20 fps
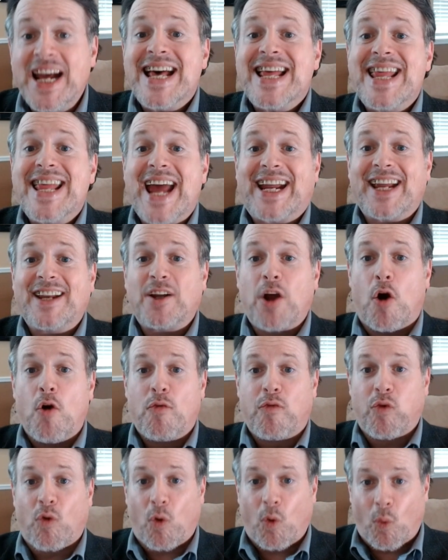they can go
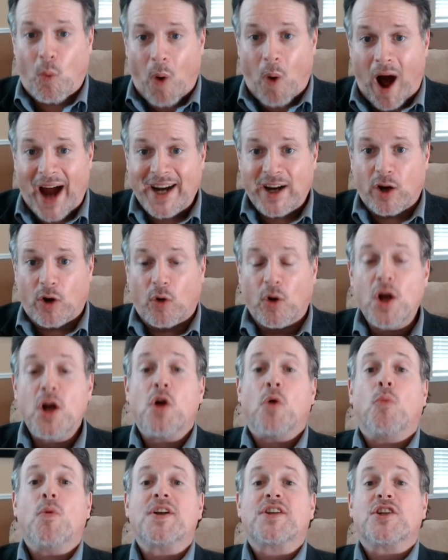for a while.
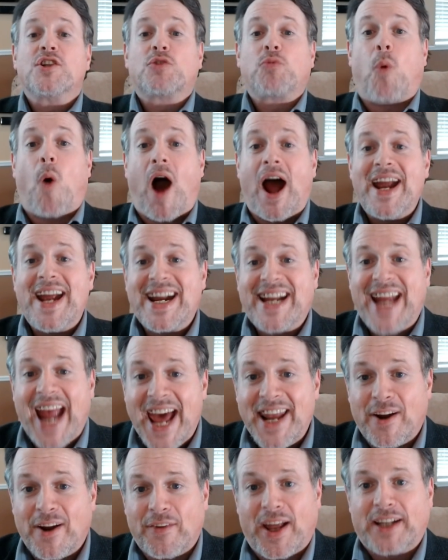Which is why,
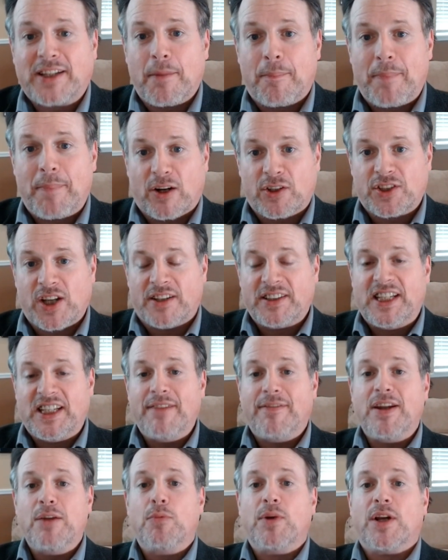again, unlike the bears on
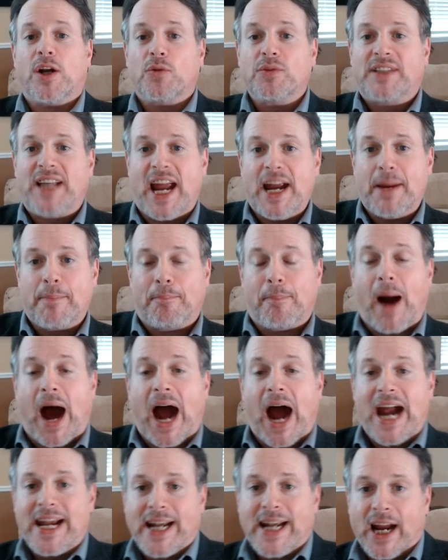TV, we don't take
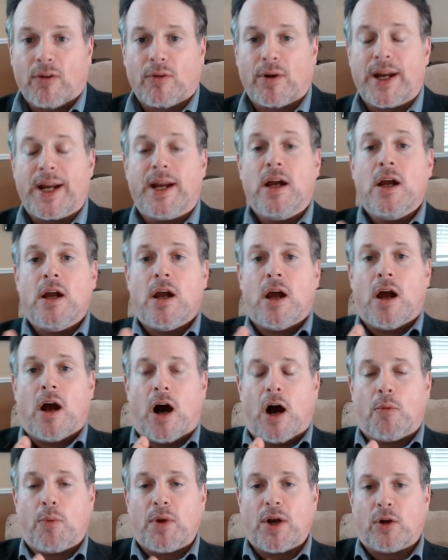binary
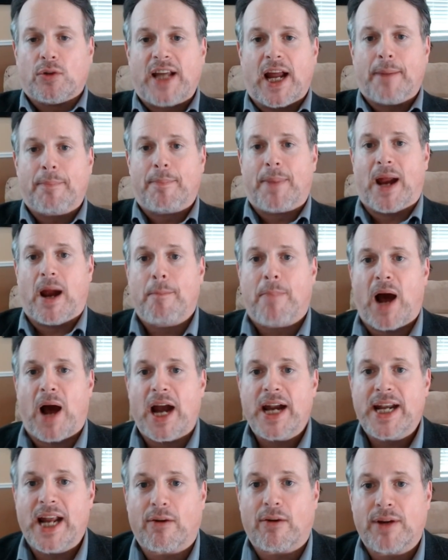uh, we don't take
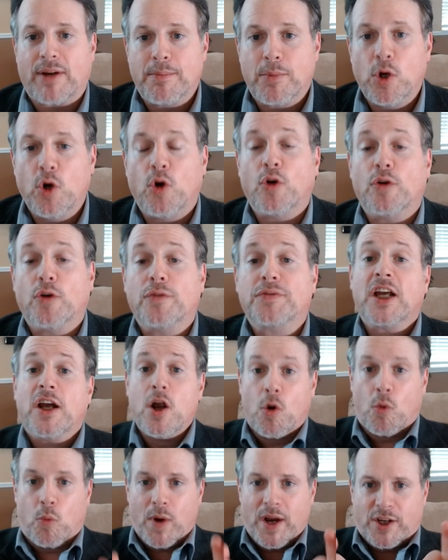binary moves.
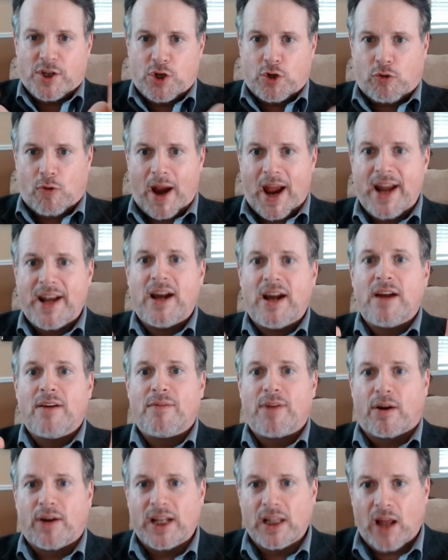We tread
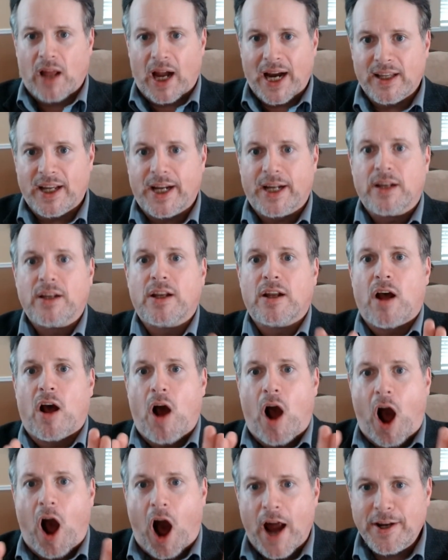very lightly
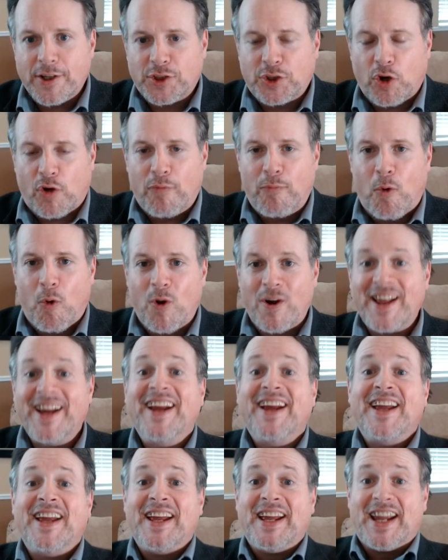on the surfboard,
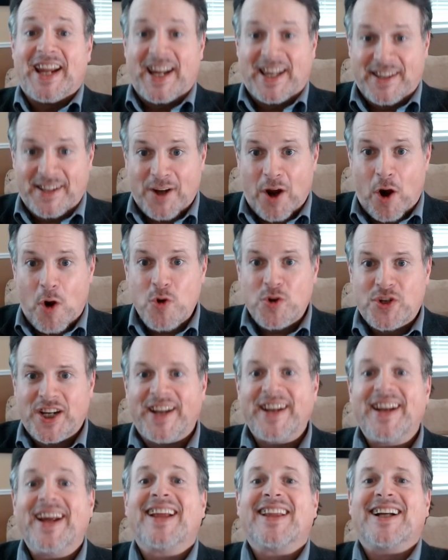in the
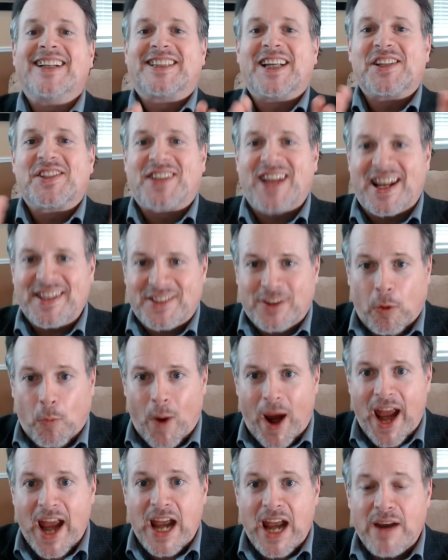ocean. Let's assess the
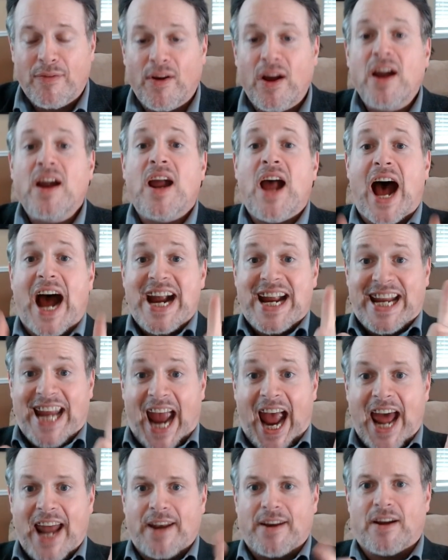wave.
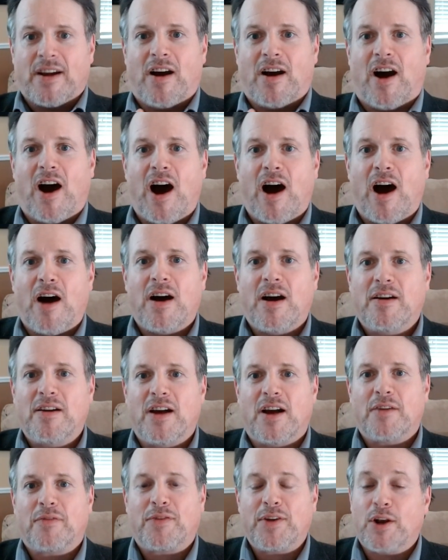Again, uh,
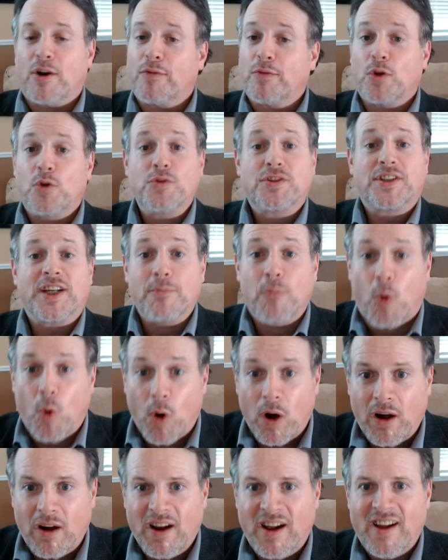uh, fear of losing
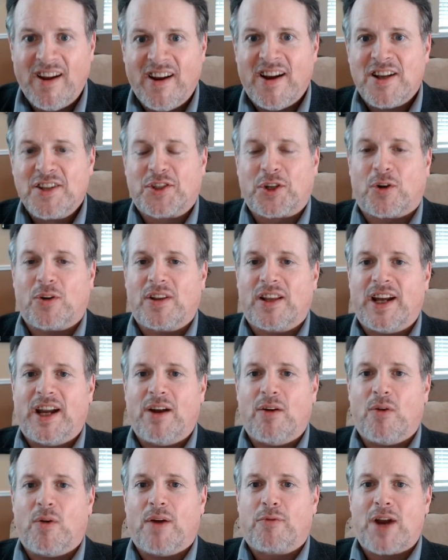more. Certainly,
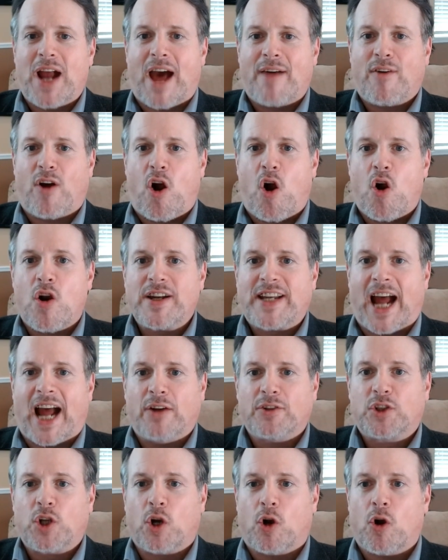if we have a hard
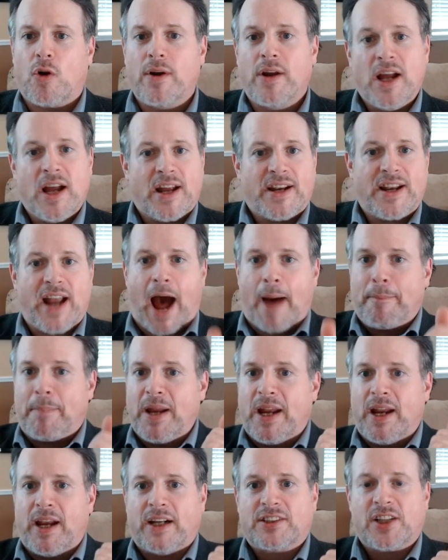downturn, not
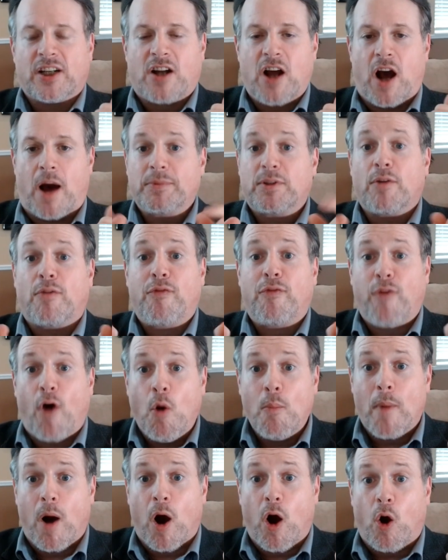being succumbed to
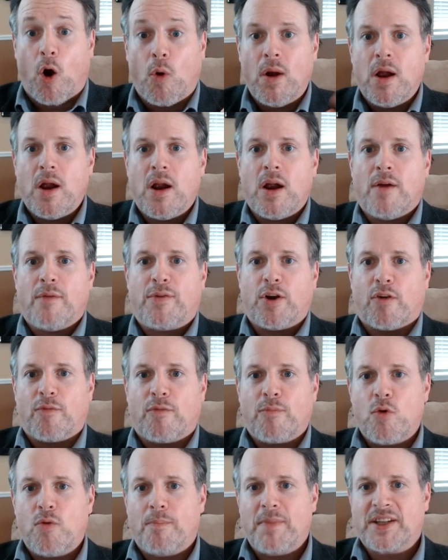FOMO, fear of
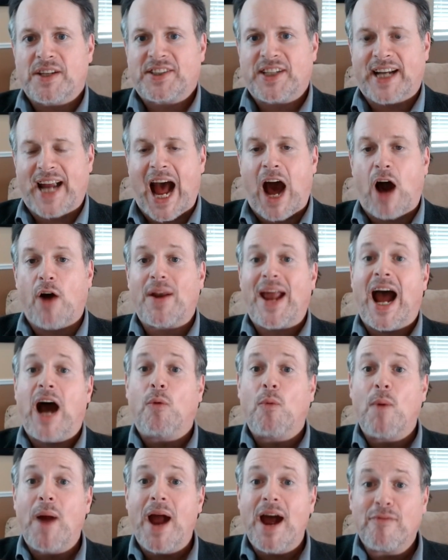mo- missing out.
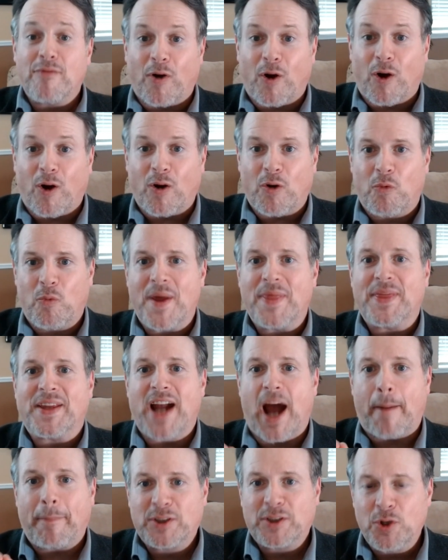However, when
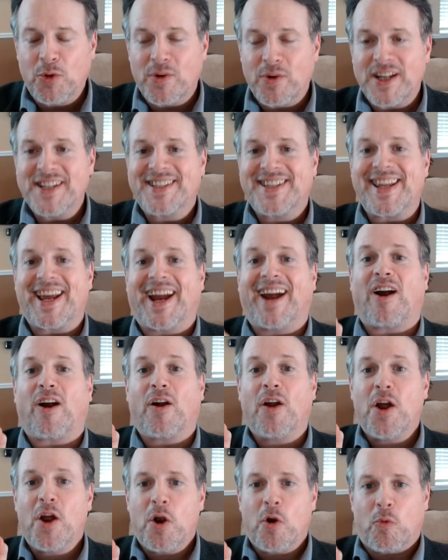the opportunity is
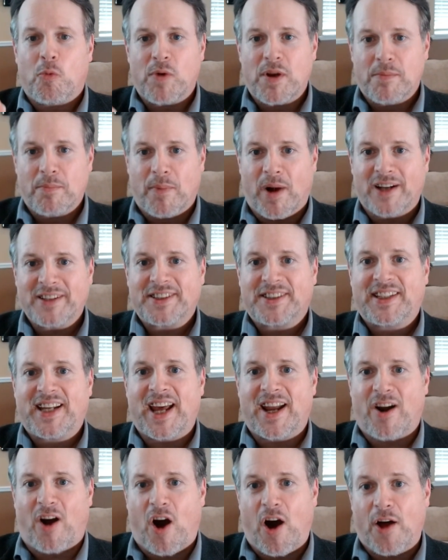there, we must
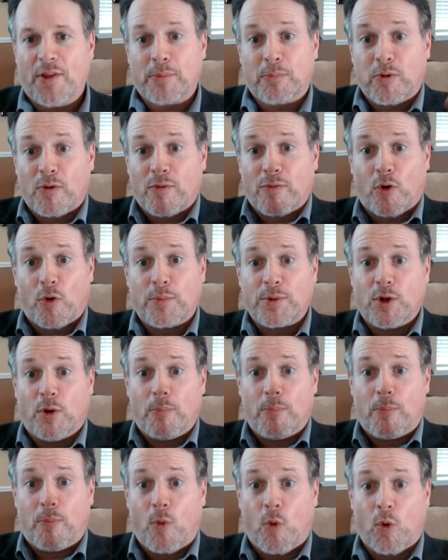get on the proverbial
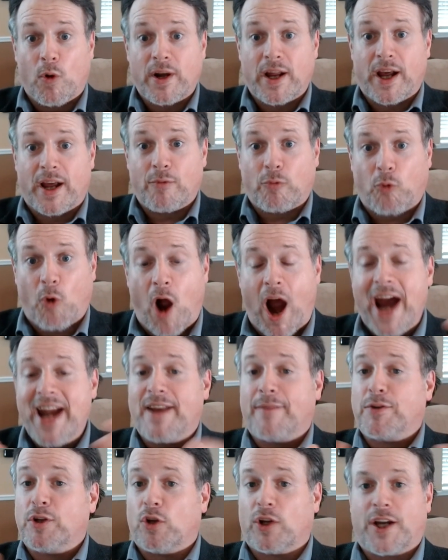board and
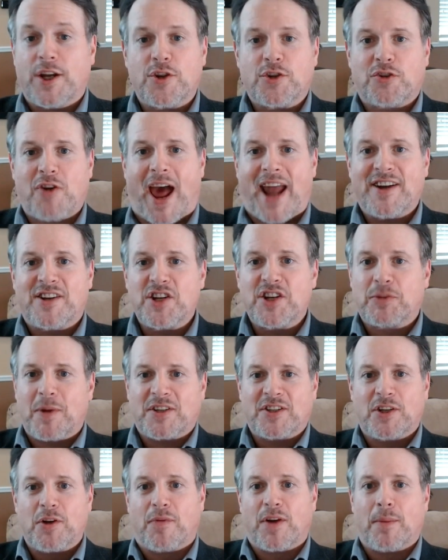ride. If you look at your strategy,
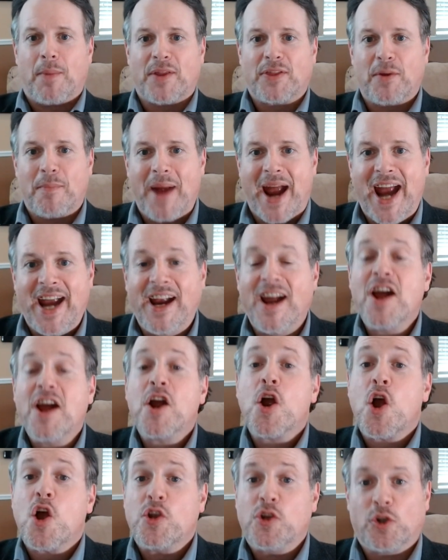especially over the month of May,
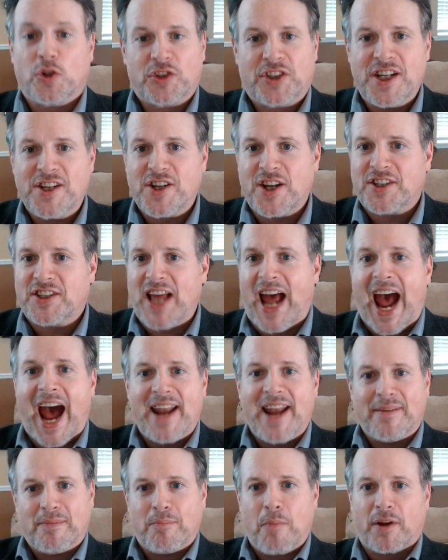you'll see just
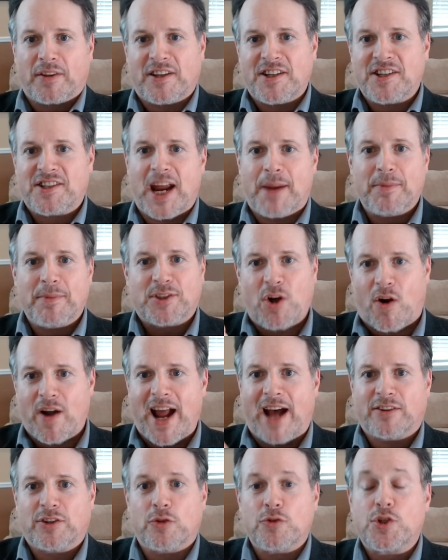that. Monthly statements
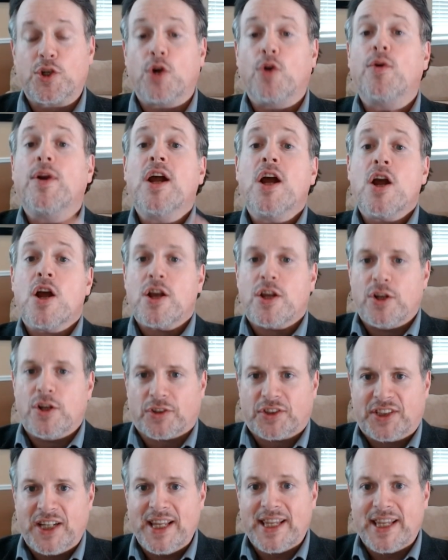aren't out till June. You'll see